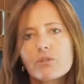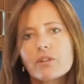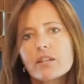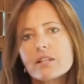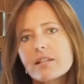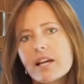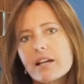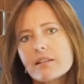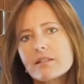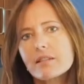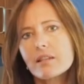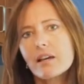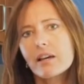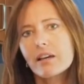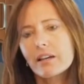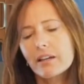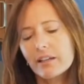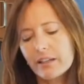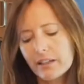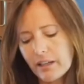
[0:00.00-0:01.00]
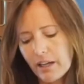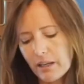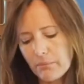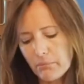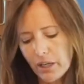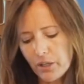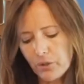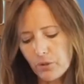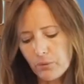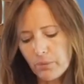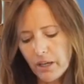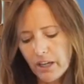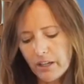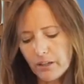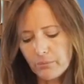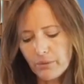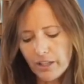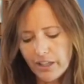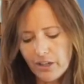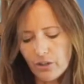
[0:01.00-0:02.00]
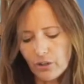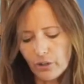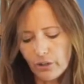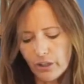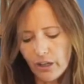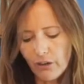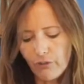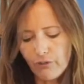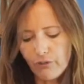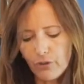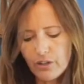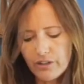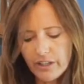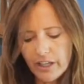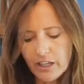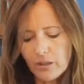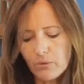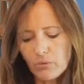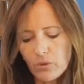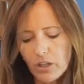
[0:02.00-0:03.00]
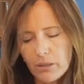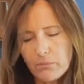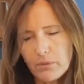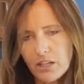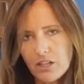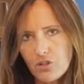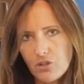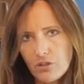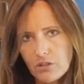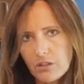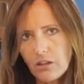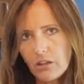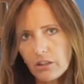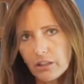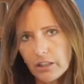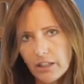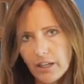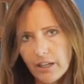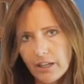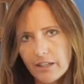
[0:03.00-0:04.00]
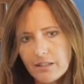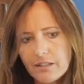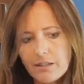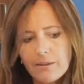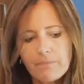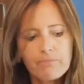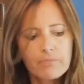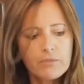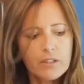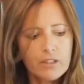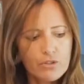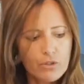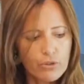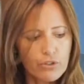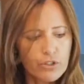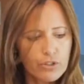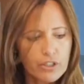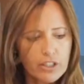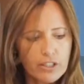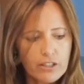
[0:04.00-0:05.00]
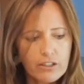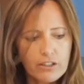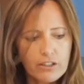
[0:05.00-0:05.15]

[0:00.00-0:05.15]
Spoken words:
this has the gut microbiome that you're looking for, that you want to make sure is colonized. So you can